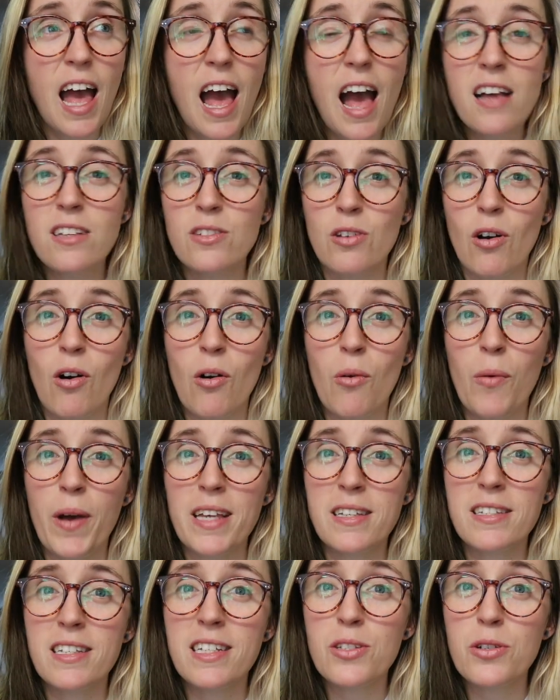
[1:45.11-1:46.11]
As
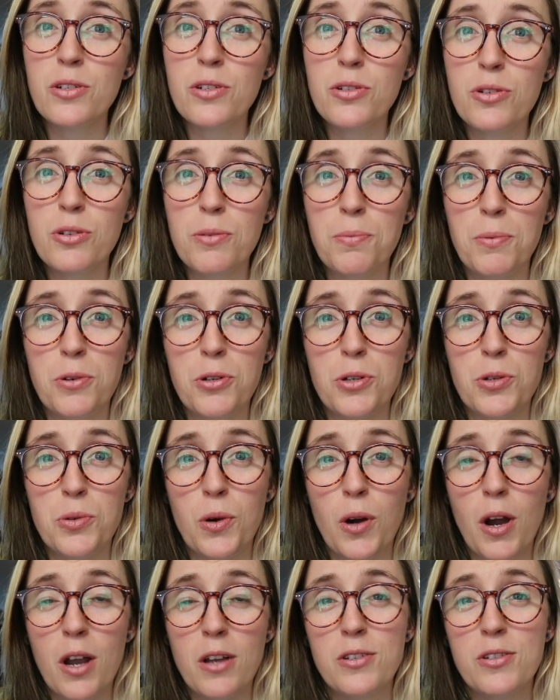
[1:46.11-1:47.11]
always, these are super
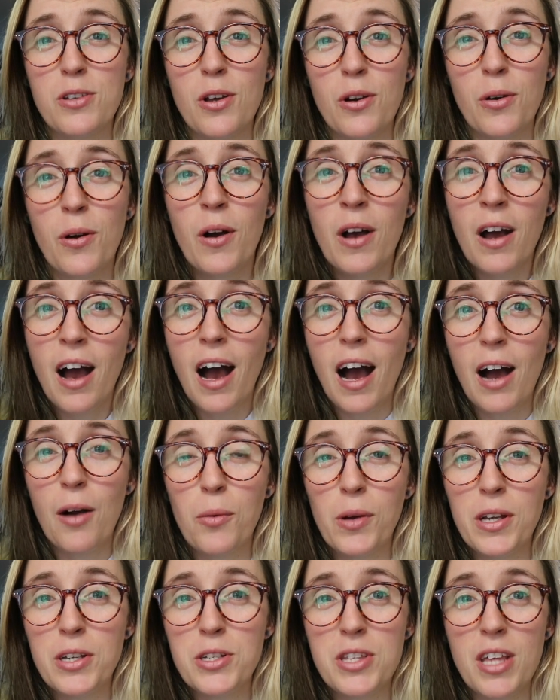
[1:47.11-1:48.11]
short, so I
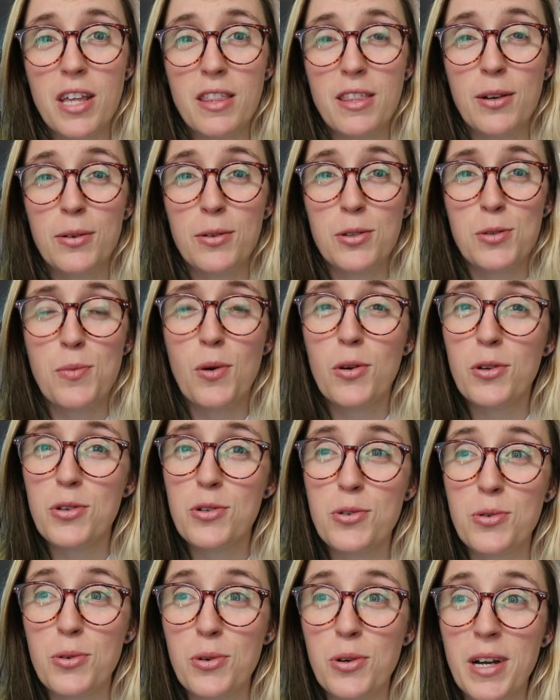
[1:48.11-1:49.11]
wish that there was more
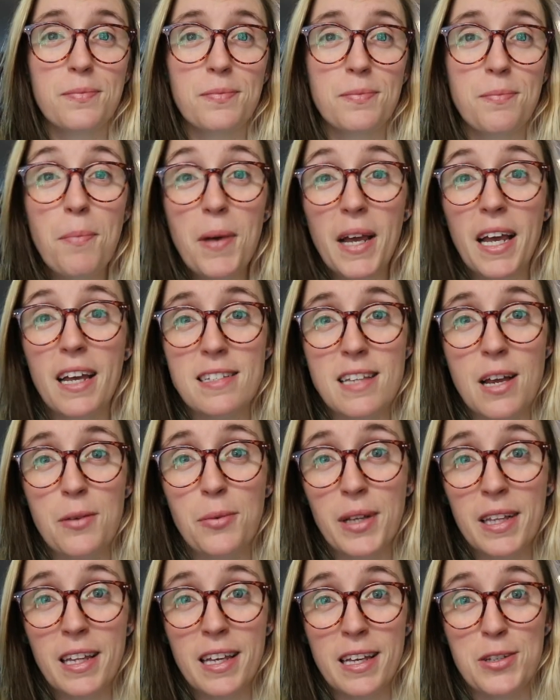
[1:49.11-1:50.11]
story because I
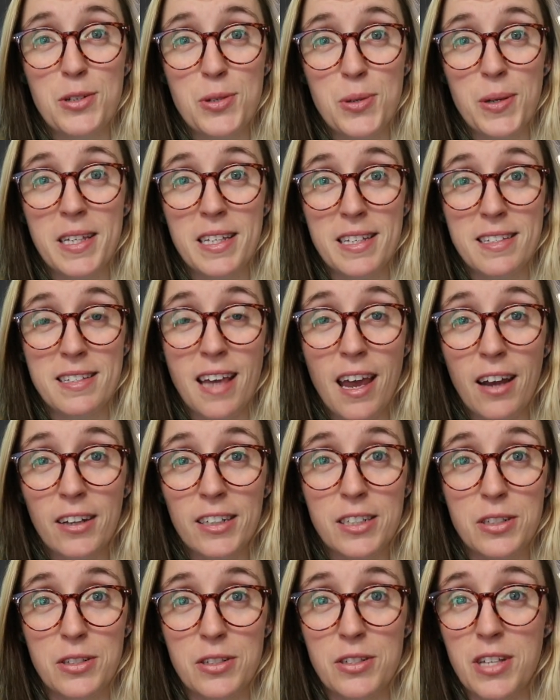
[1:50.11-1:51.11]
really enjoy these
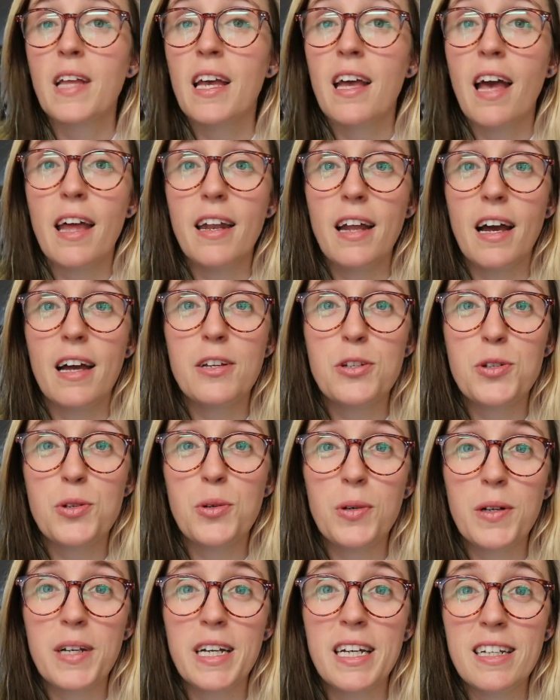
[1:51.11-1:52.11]
characters, and I
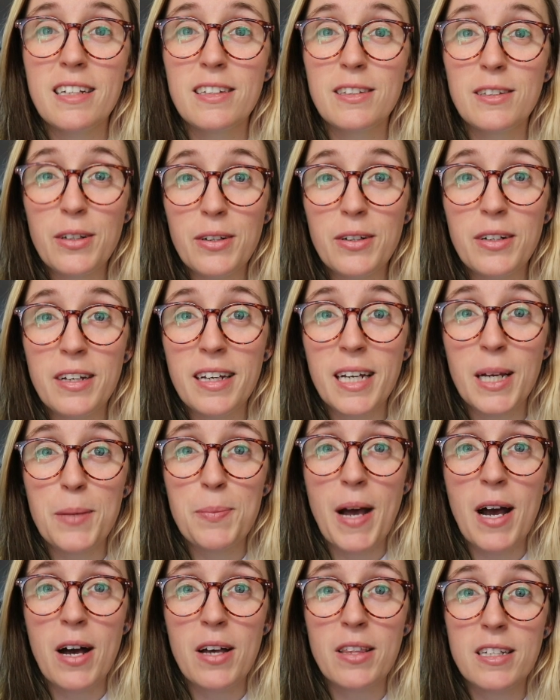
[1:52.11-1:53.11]
enjoyed learning
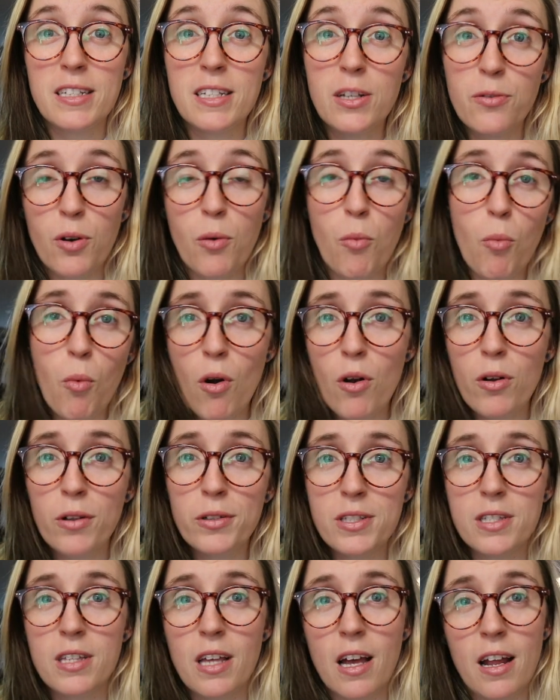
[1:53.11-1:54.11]
about the different
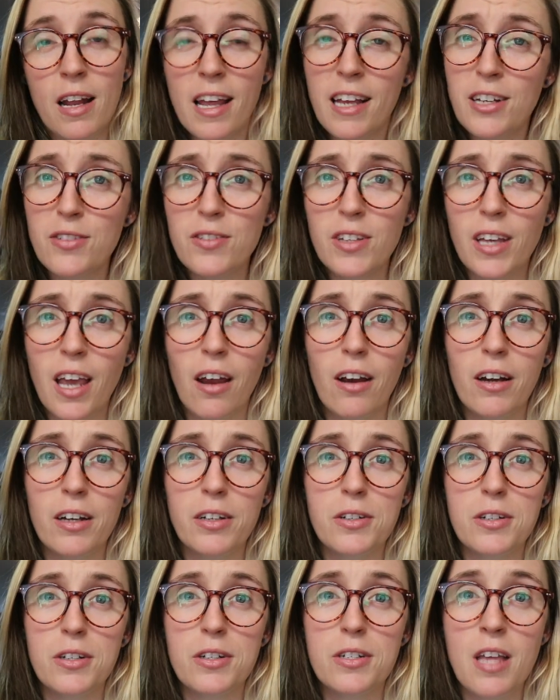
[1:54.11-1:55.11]
worlds that each of the
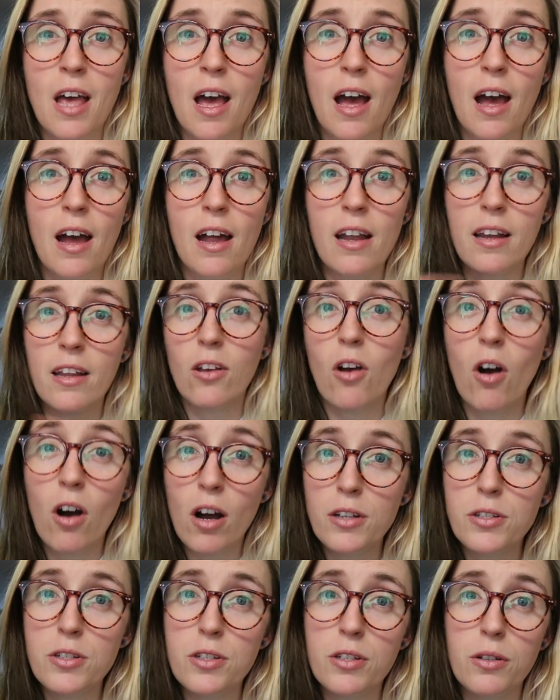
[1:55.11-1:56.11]
characters had
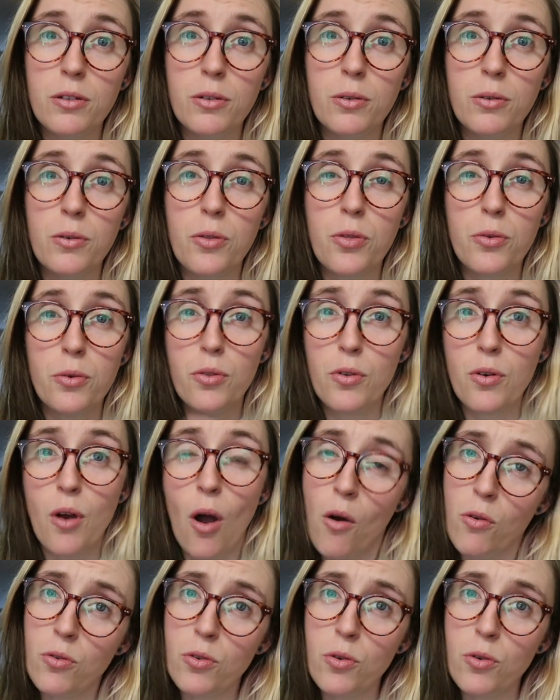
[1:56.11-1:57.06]
gone to through their own